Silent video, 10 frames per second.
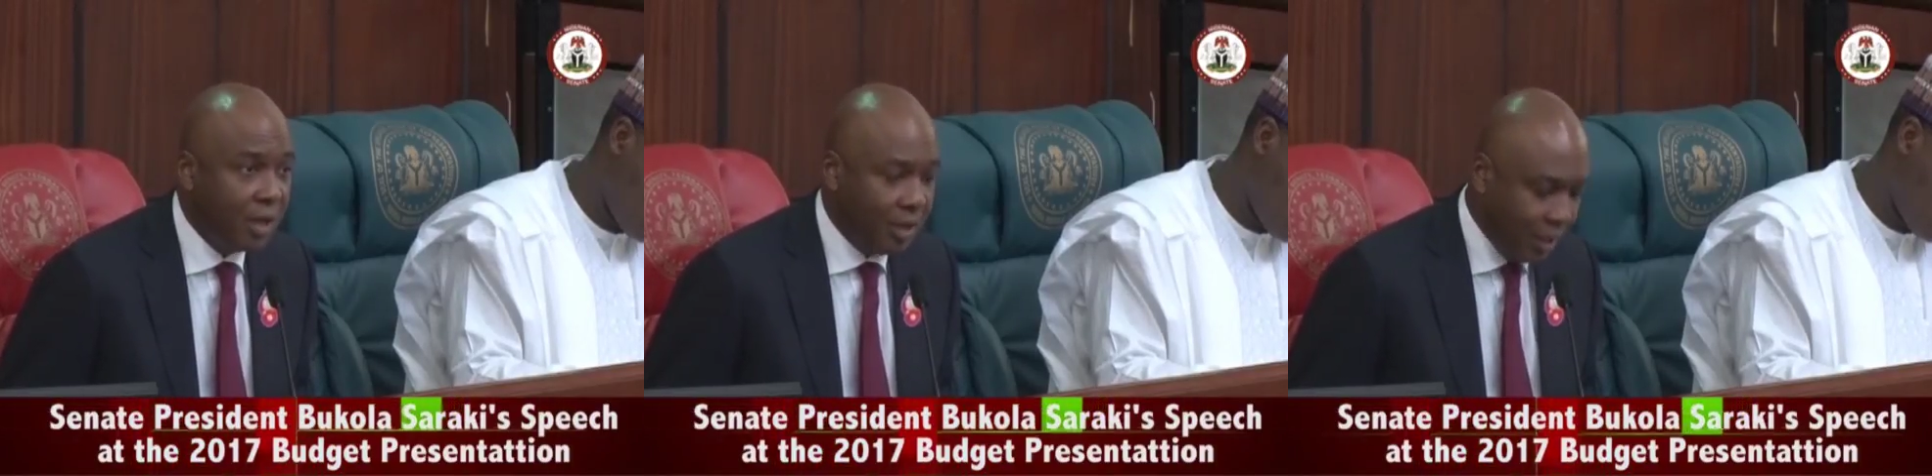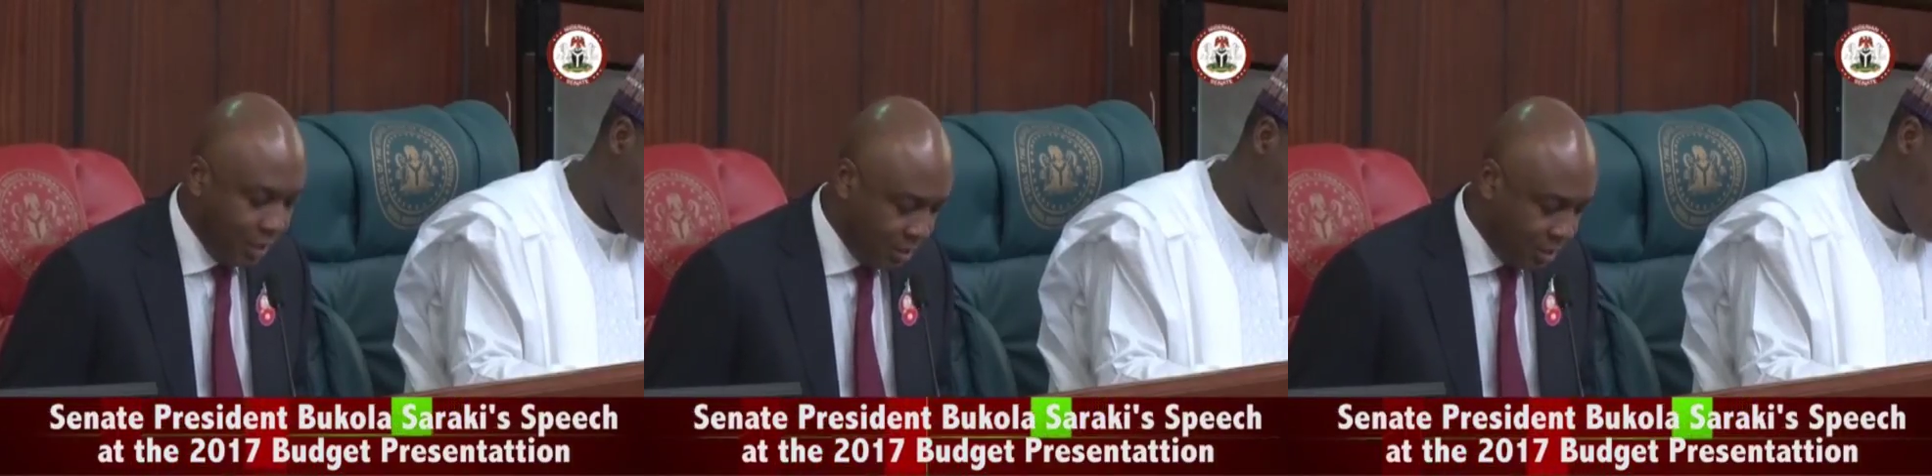and
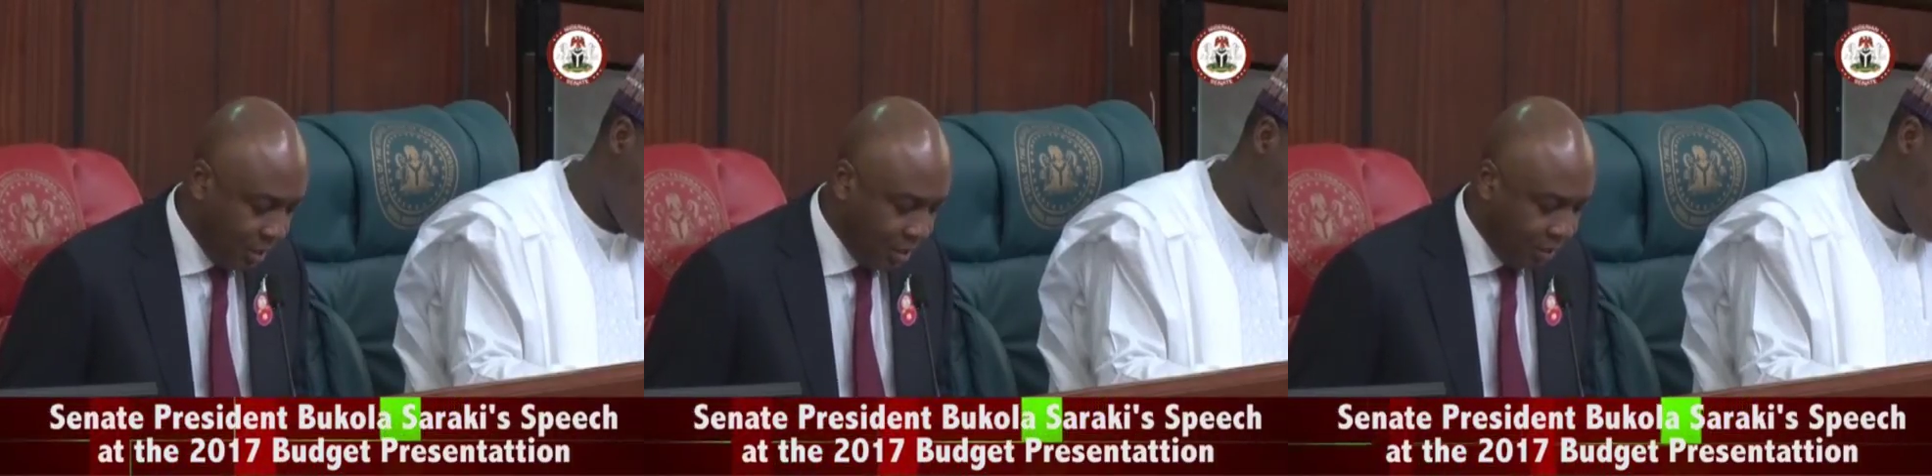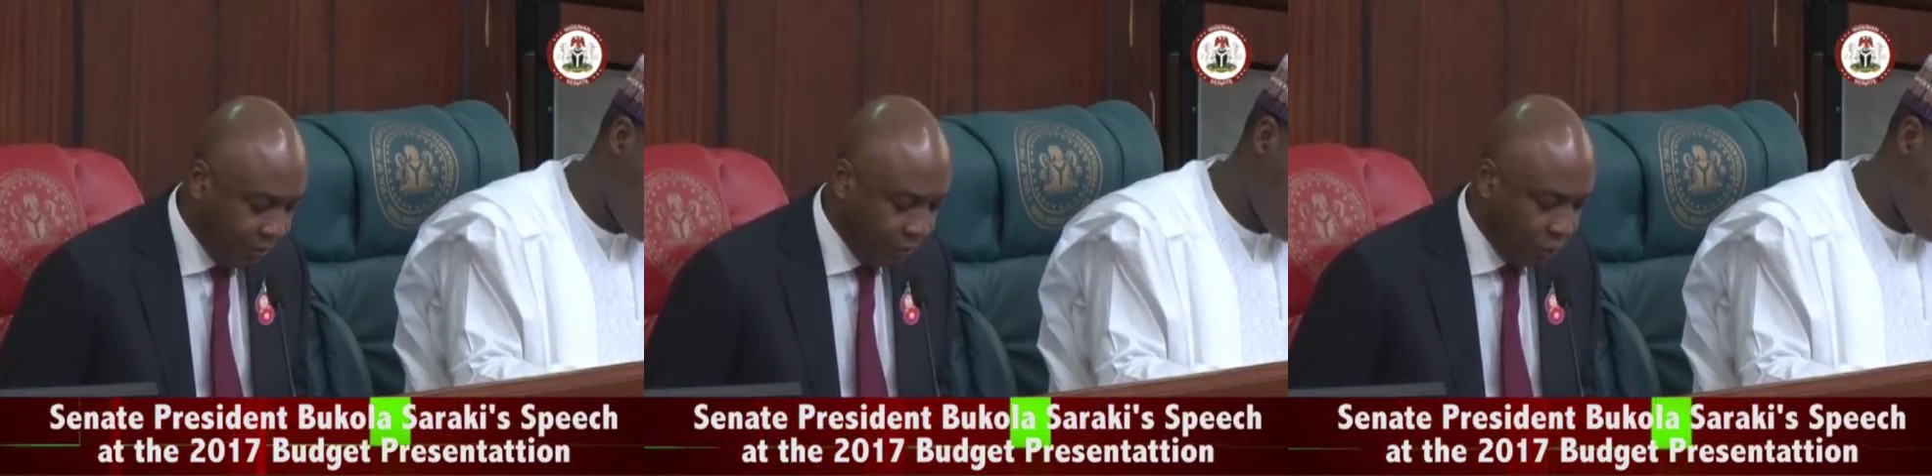
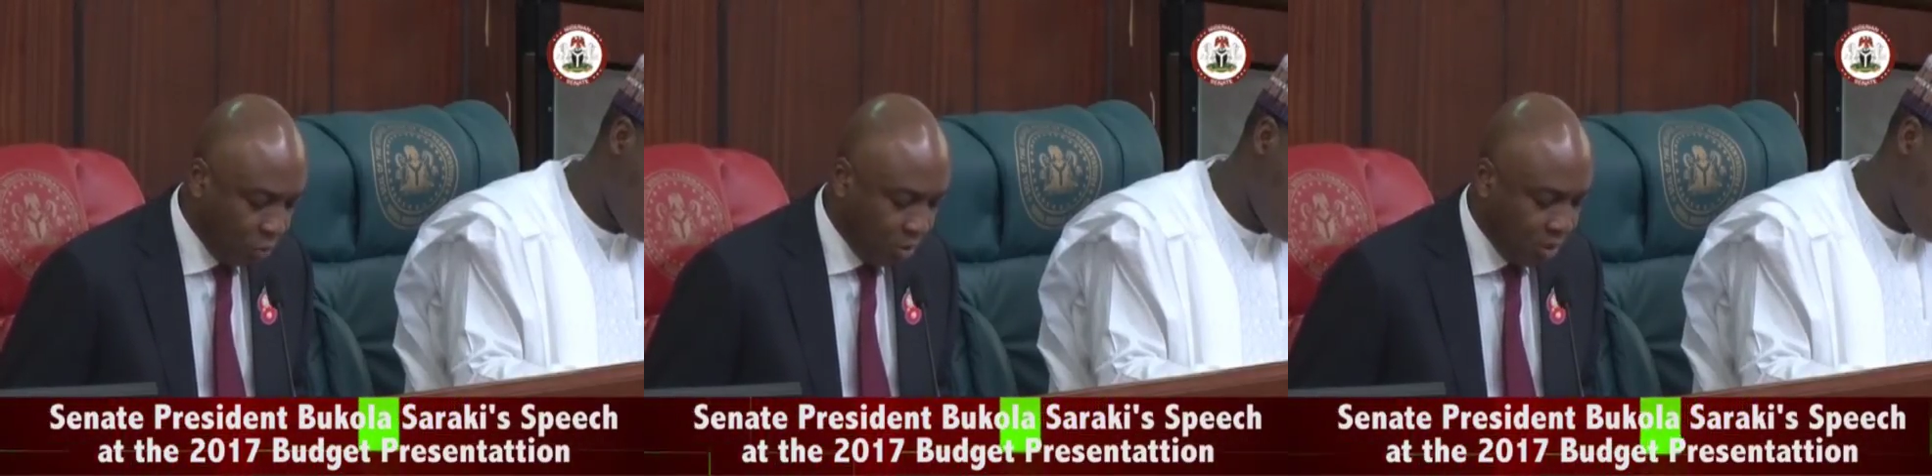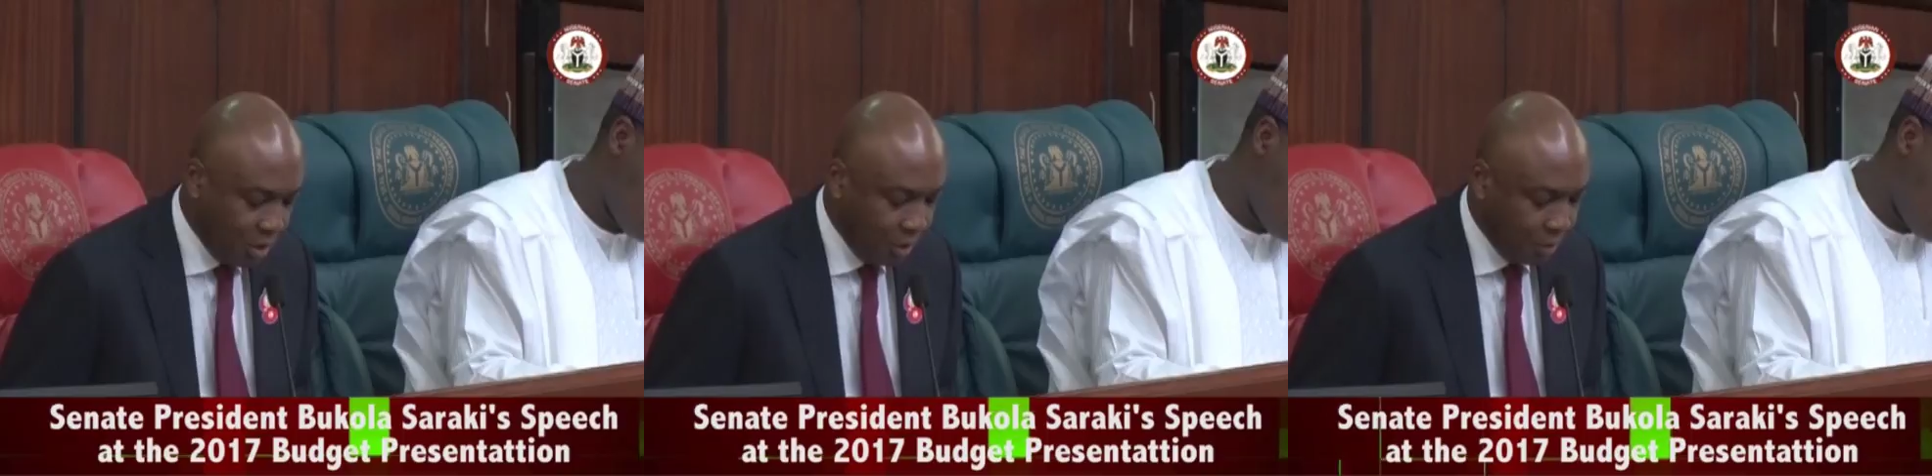legislative
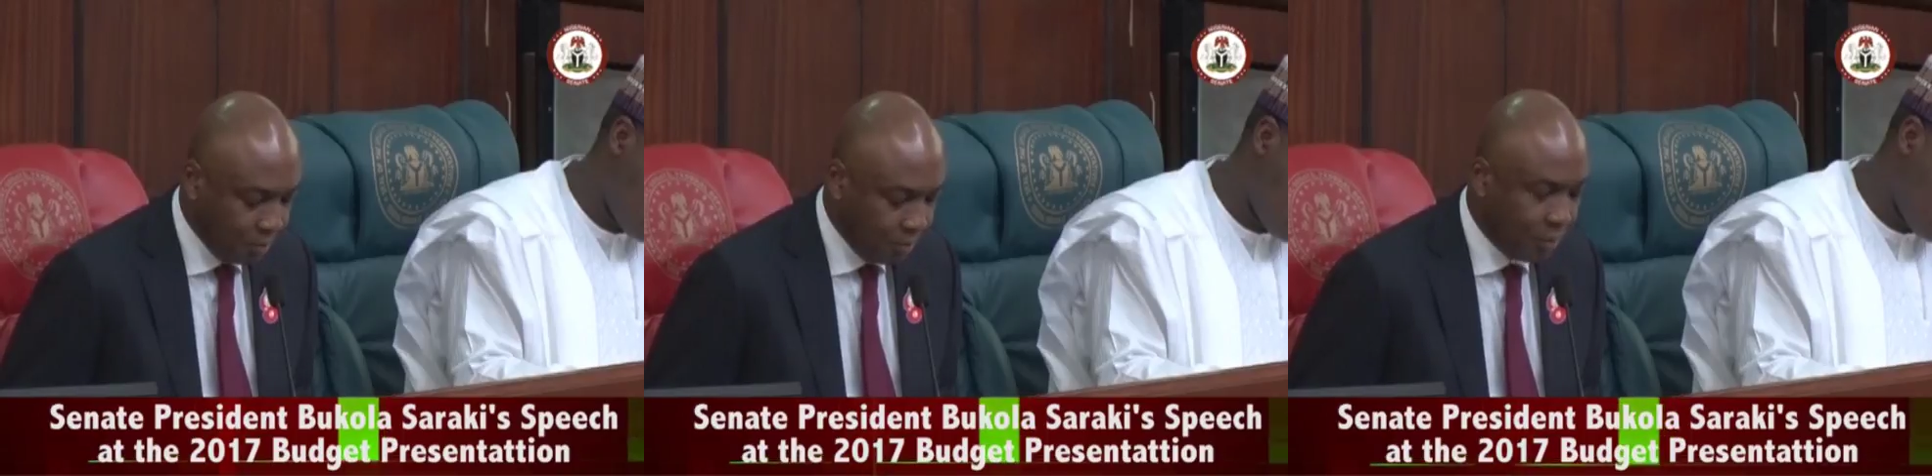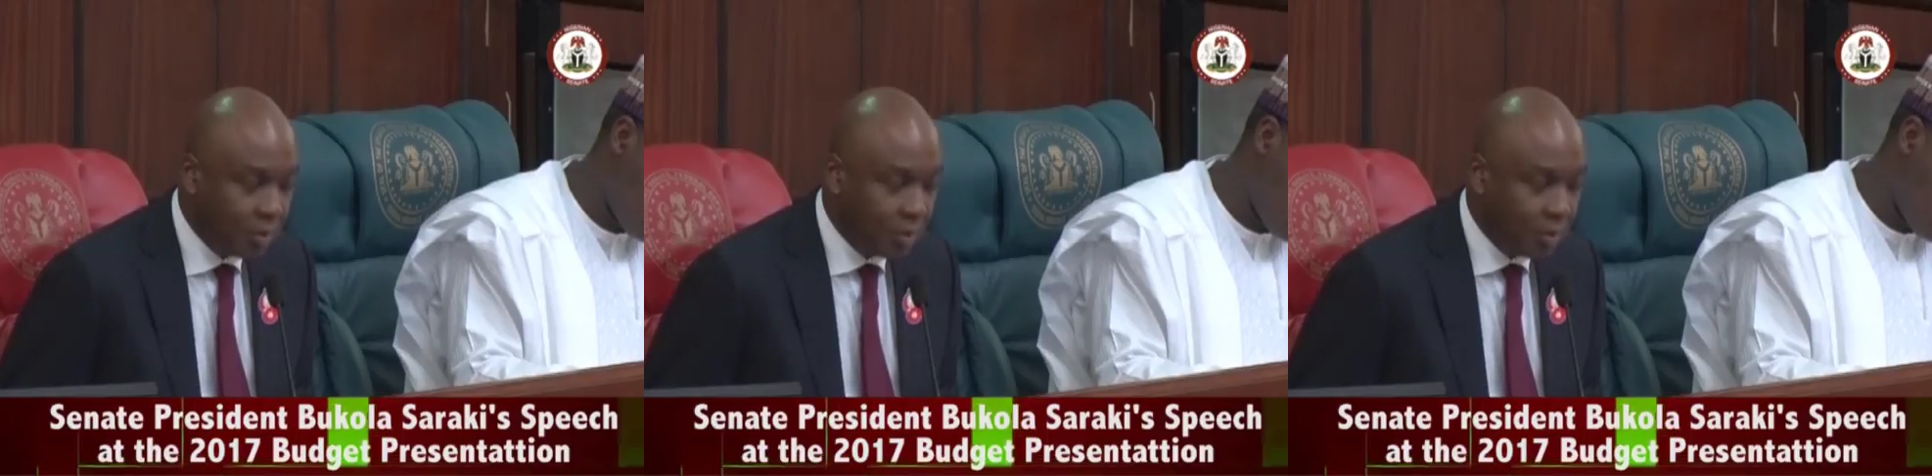committee